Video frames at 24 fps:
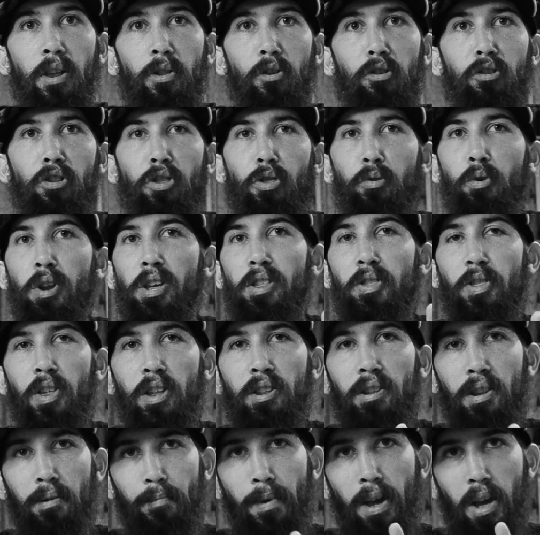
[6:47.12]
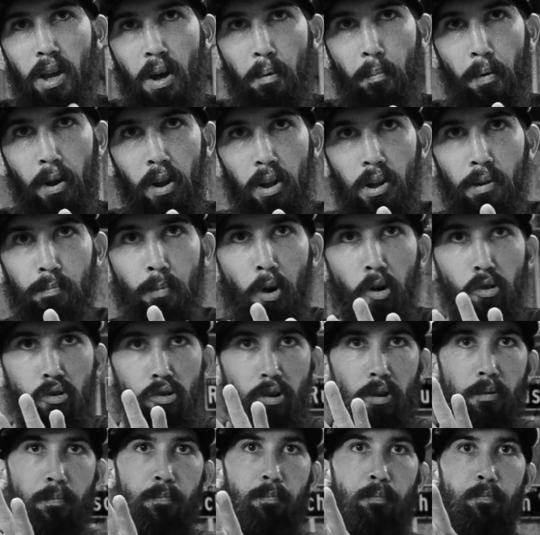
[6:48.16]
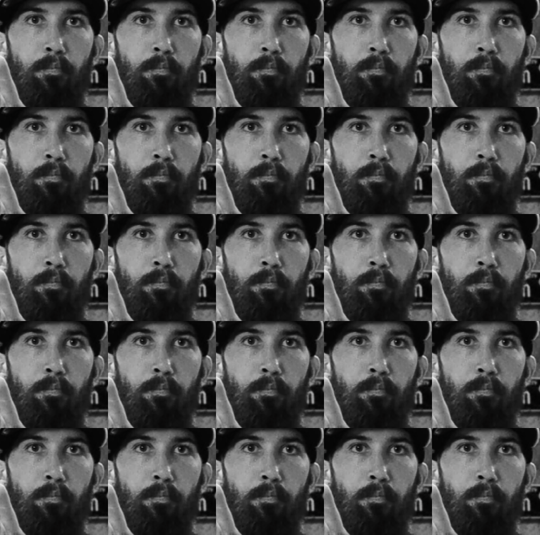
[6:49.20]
there's three things that make up an exposure.